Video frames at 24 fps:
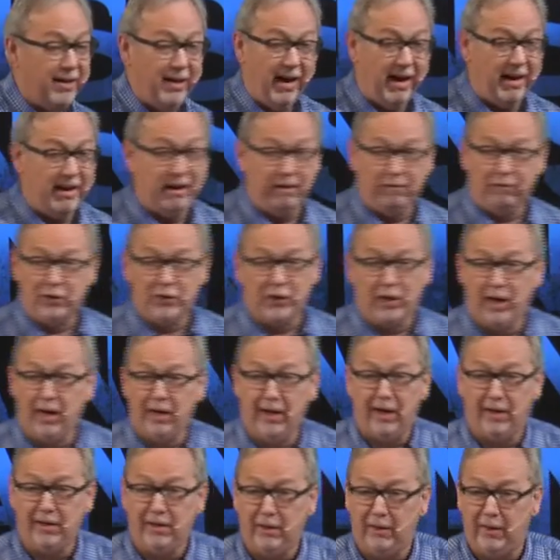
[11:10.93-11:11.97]
I never saw a
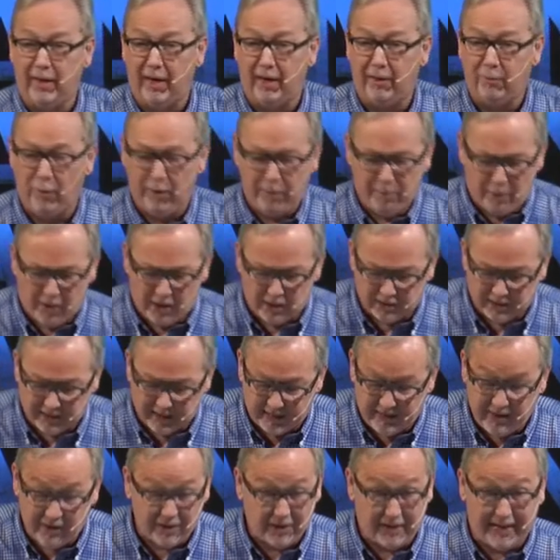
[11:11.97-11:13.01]
guy do that. What did Paul
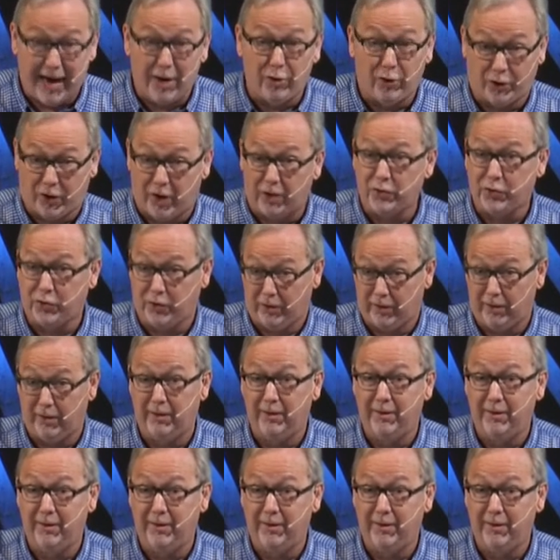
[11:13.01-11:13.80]
say? This is counterculture.